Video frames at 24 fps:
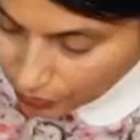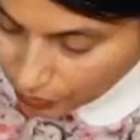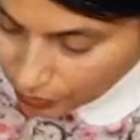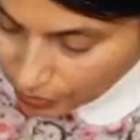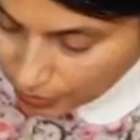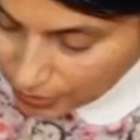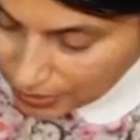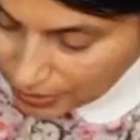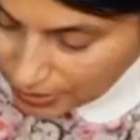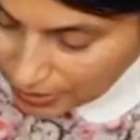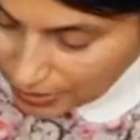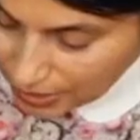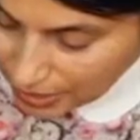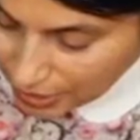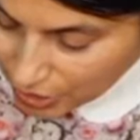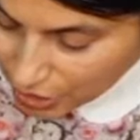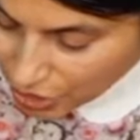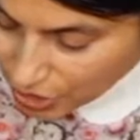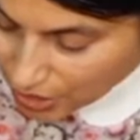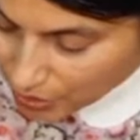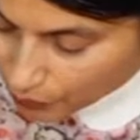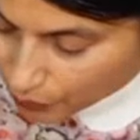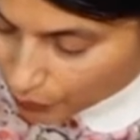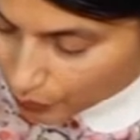Slash
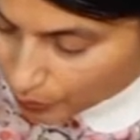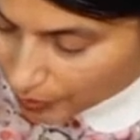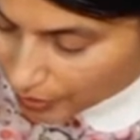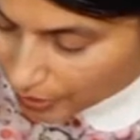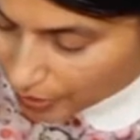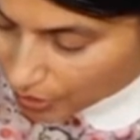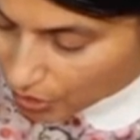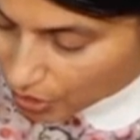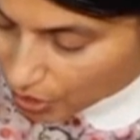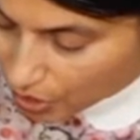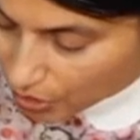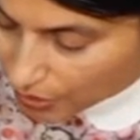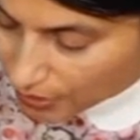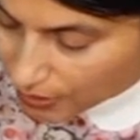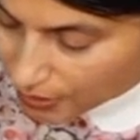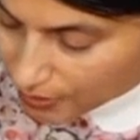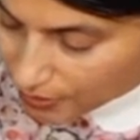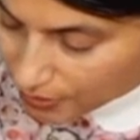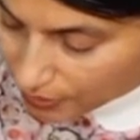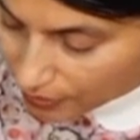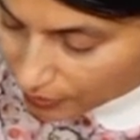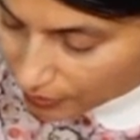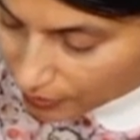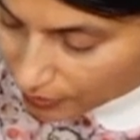net will be
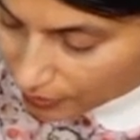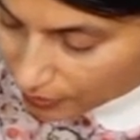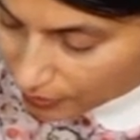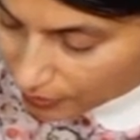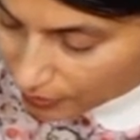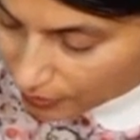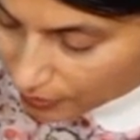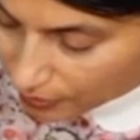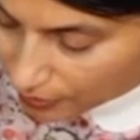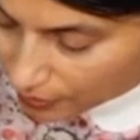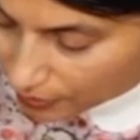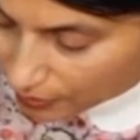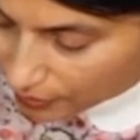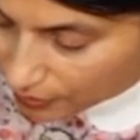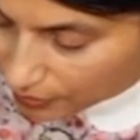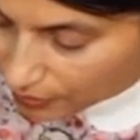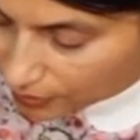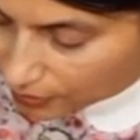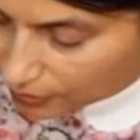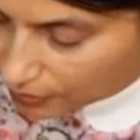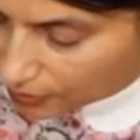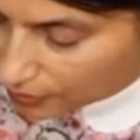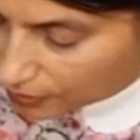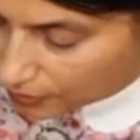nice and neat. I
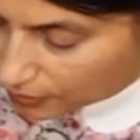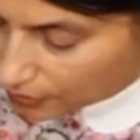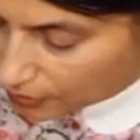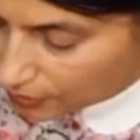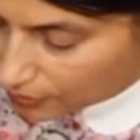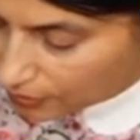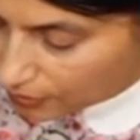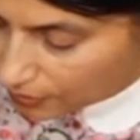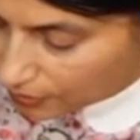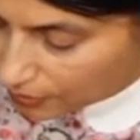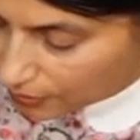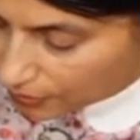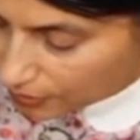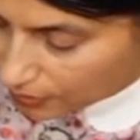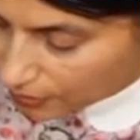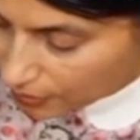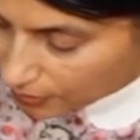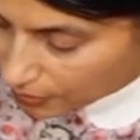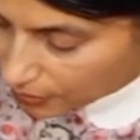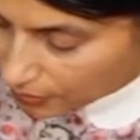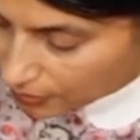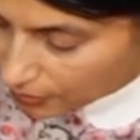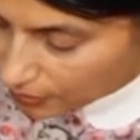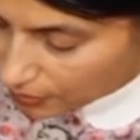
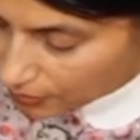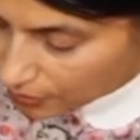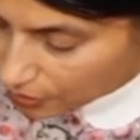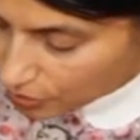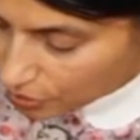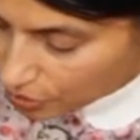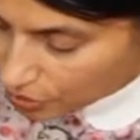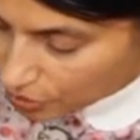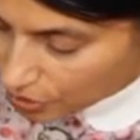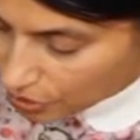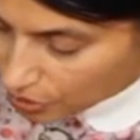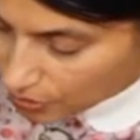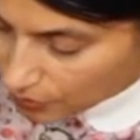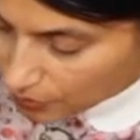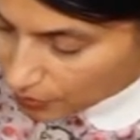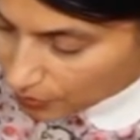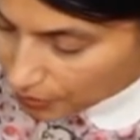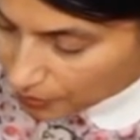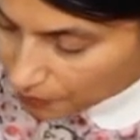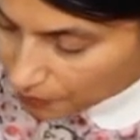think that should do it.